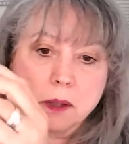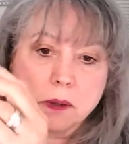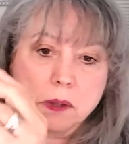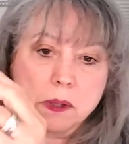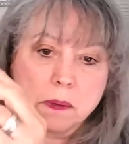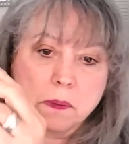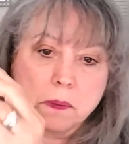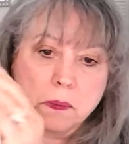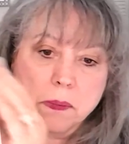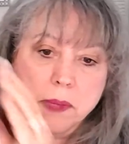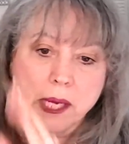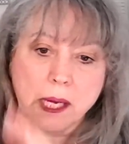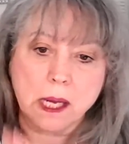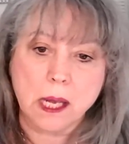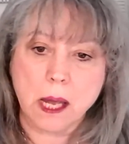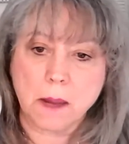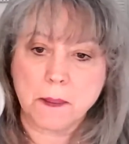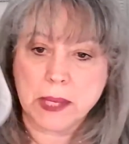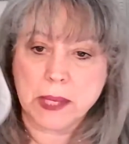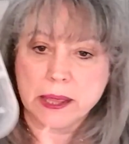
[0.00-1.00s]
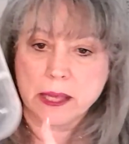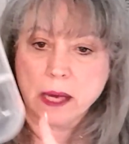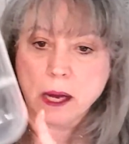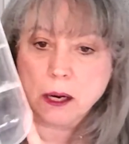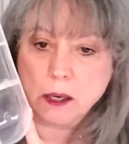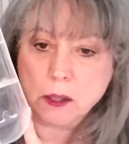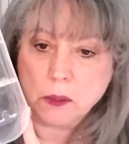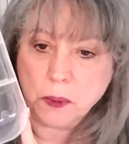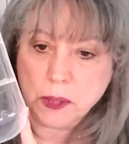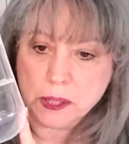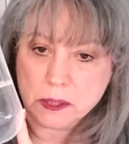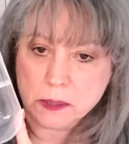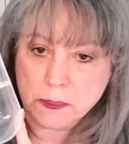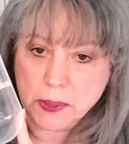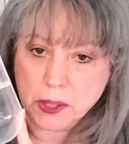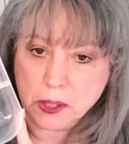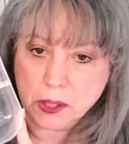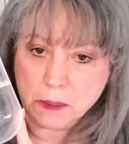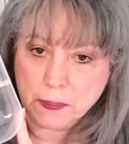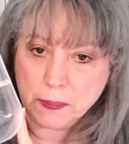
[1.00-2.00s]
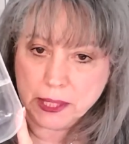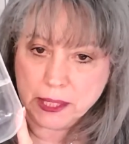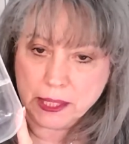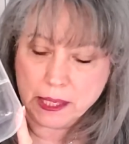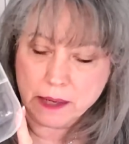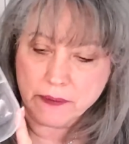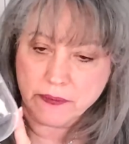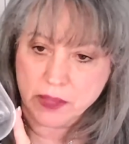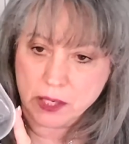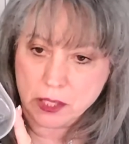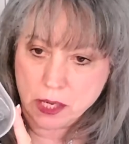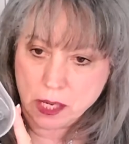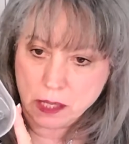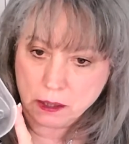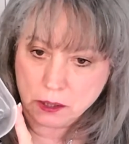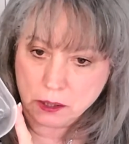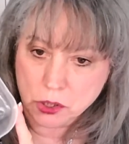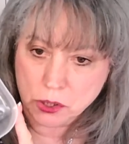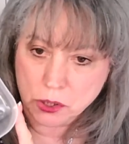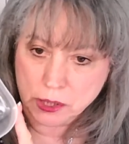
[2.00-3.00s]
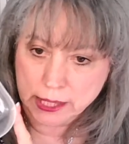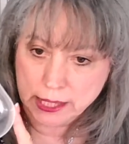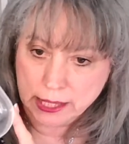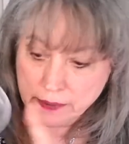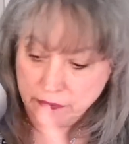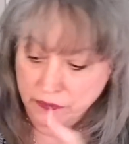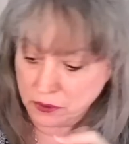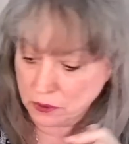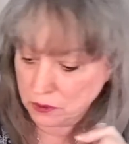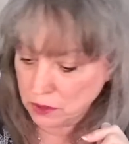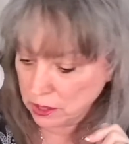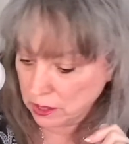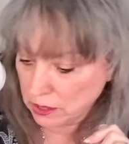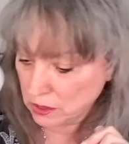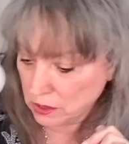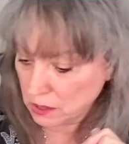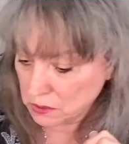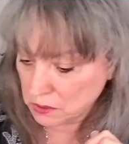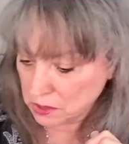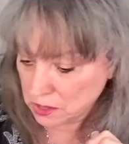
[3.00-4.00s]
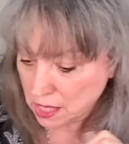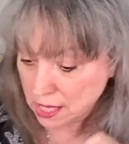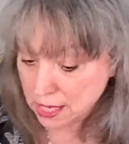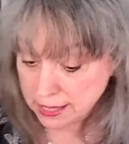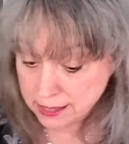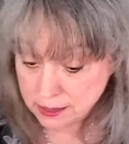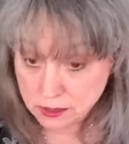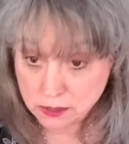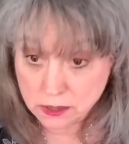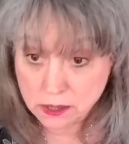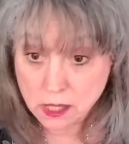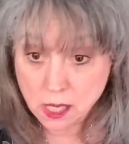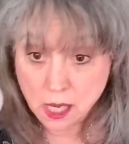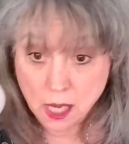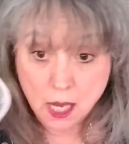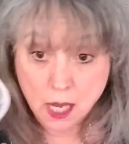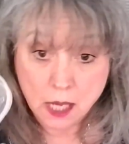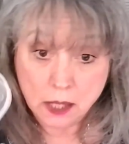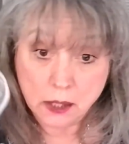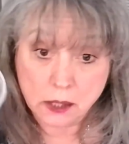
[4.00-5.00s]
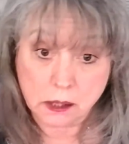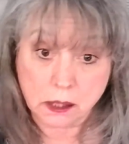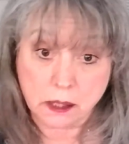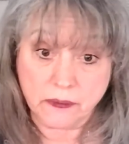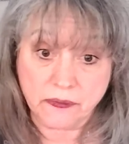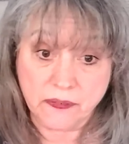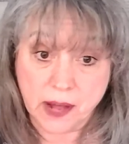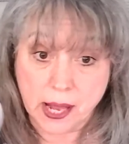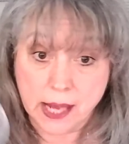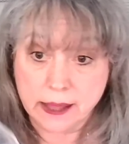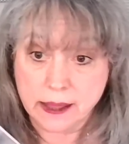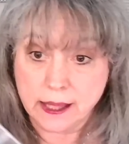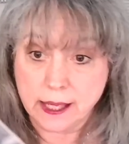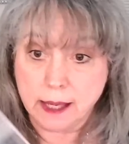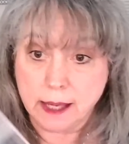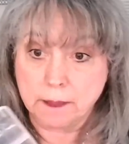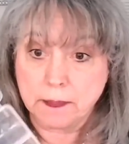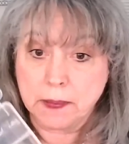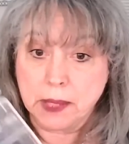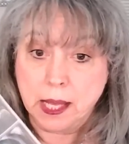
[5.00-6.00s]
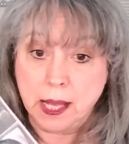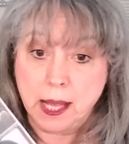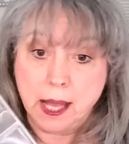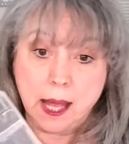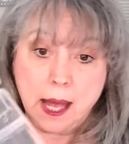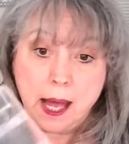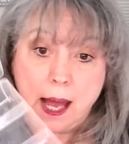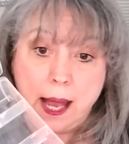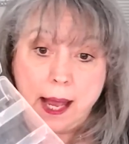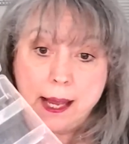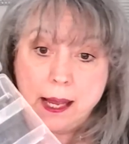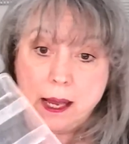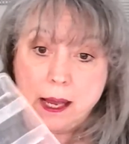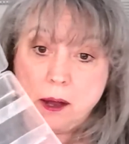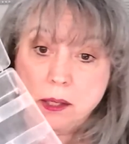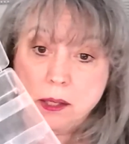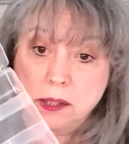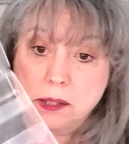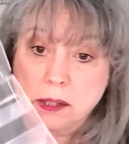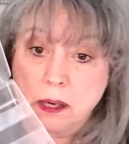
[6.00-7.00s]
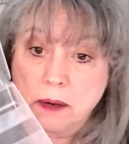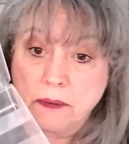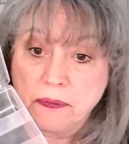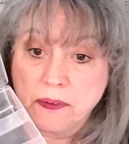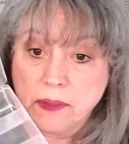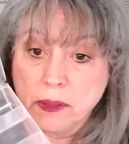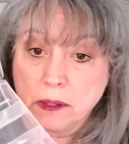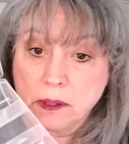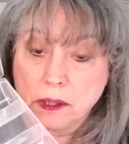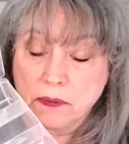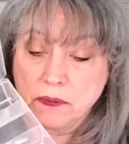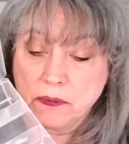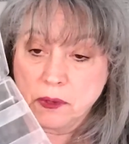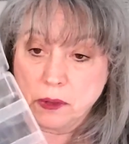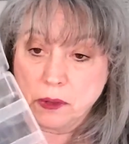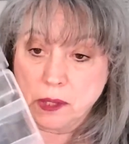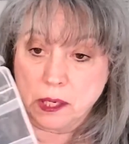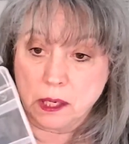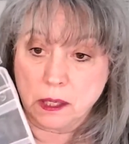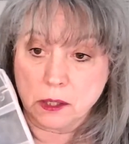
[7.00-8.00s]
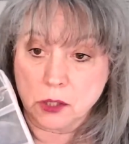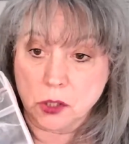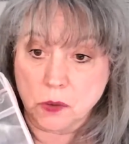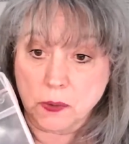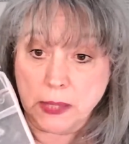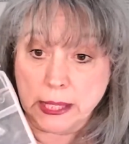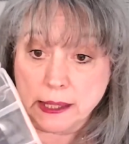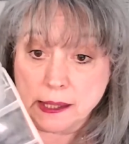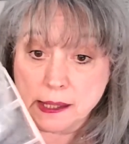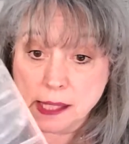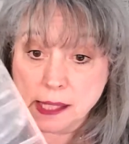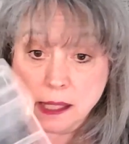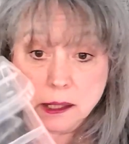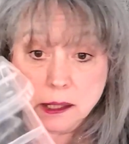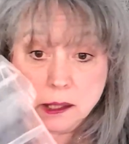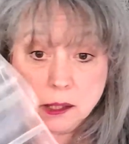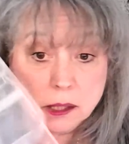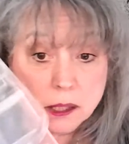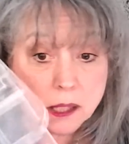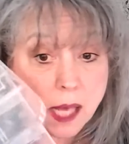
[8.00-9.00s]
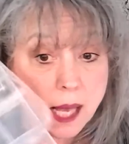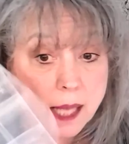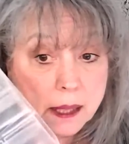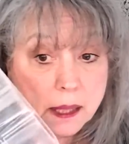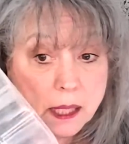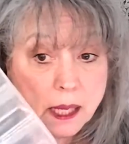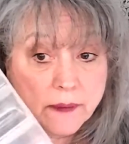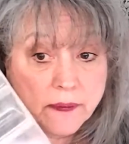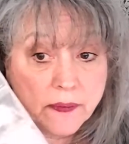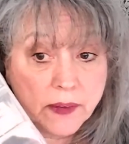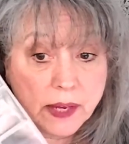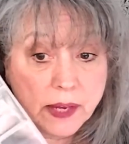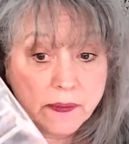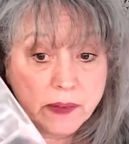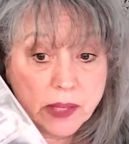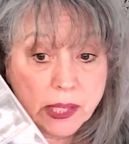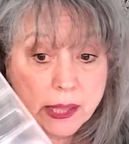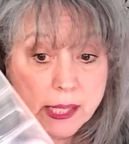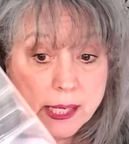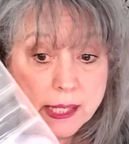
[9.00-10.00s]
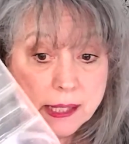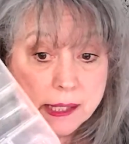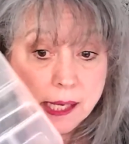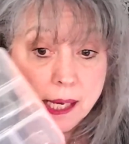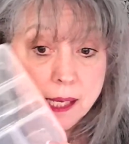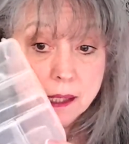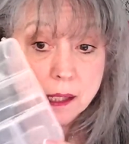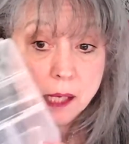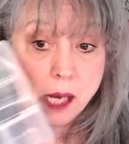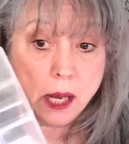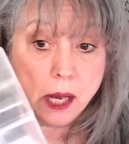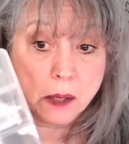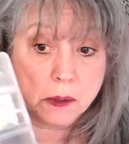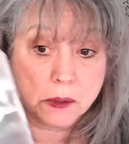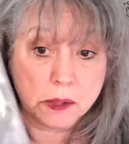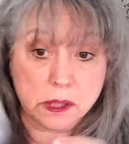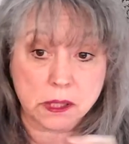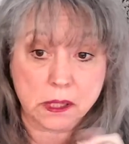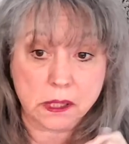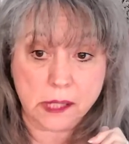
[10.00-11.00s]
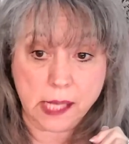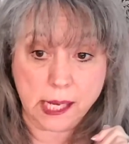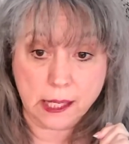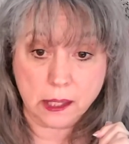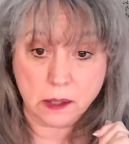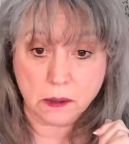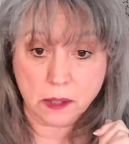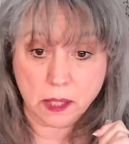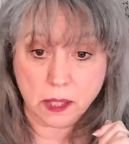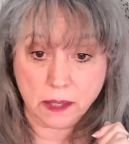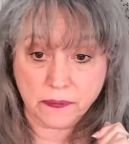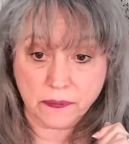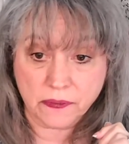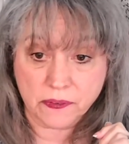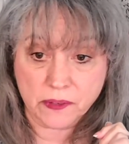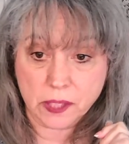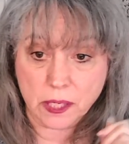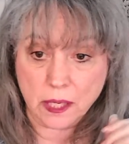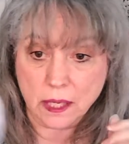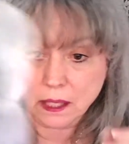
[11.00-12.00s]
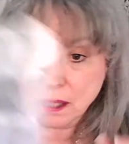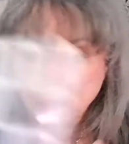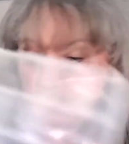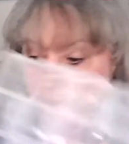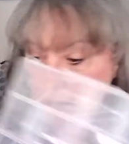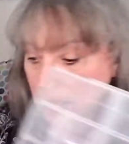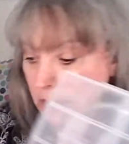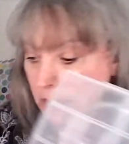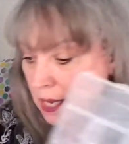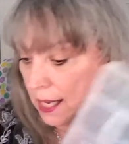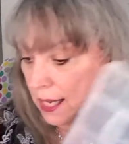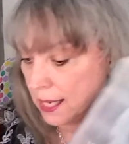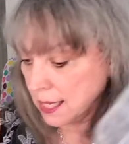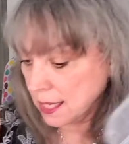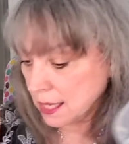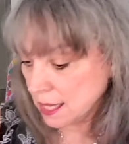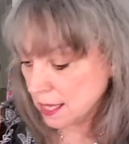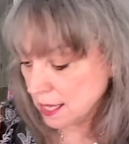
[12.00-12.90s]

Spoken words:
some that come in the hardware department of the Dollar Tree. If you look in those aisles, you're going to find them. I also, for those of you that are direct sellers, I love giving these as a hostess thank you gift, okay?